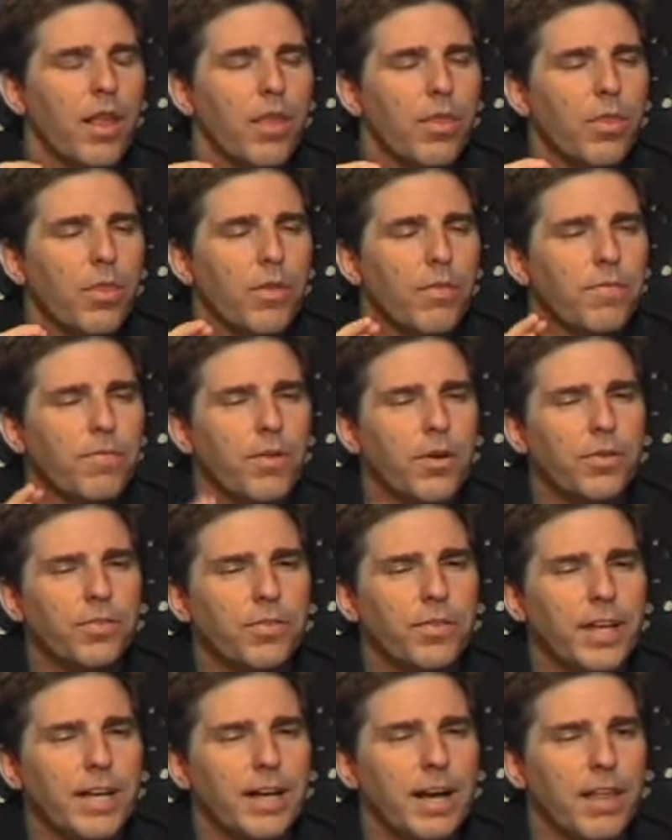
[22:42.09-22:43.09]
the first
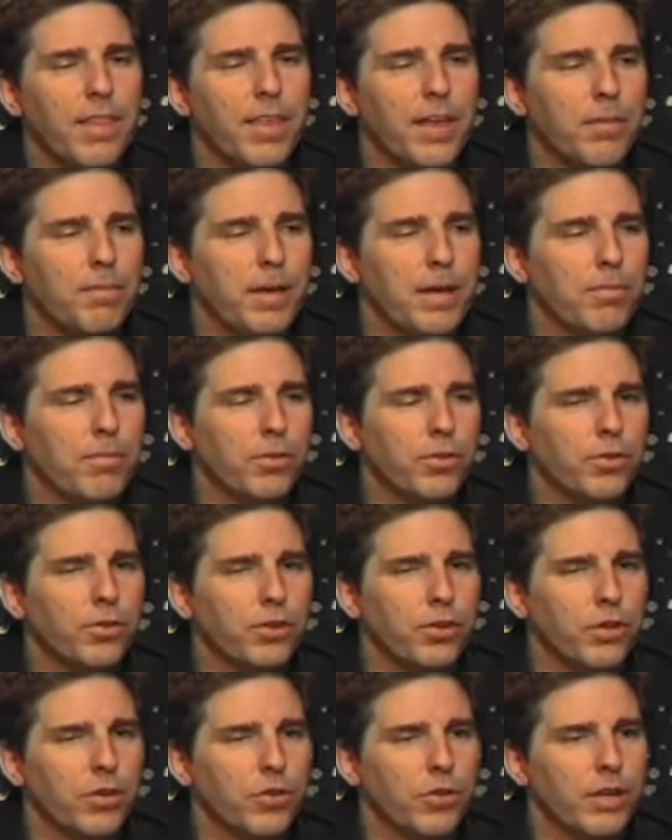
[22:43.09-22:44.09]
thing I think people
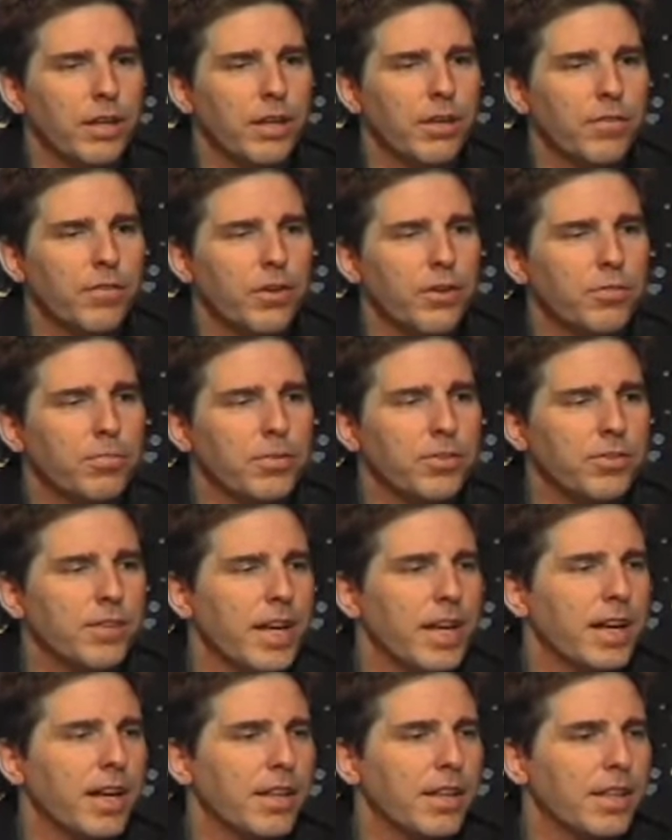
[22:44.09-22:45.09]
do, the first
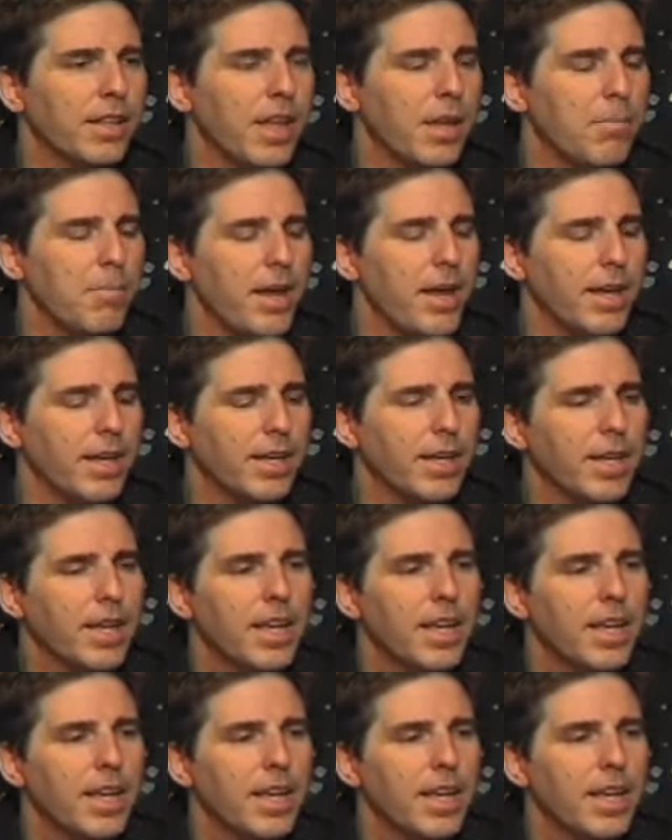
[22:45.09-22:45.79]
mistake I think they make,